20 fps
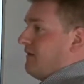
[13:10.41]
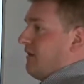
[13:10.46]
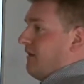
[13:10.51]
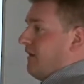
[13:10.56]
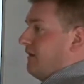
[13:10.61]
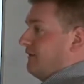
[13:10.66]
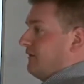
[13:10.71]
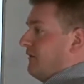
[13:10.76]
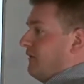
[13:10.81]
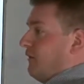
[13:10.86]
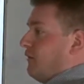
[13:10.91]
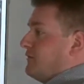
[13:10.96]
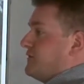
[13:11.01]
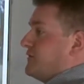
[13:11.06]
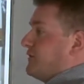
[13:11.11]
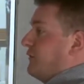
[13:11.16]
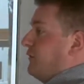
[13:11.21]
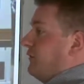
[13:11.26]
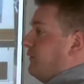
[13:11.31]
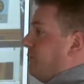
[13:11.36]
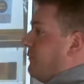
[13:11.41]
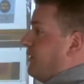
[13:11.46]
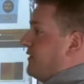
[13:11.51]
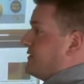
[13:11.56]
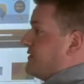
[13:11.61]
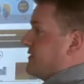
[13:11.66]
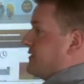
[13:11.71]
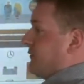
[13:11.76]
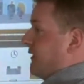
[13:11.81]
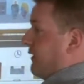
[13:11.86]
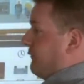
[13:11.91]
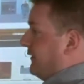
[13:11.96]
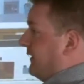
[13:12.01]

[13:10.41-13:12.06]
on their own school bus as well,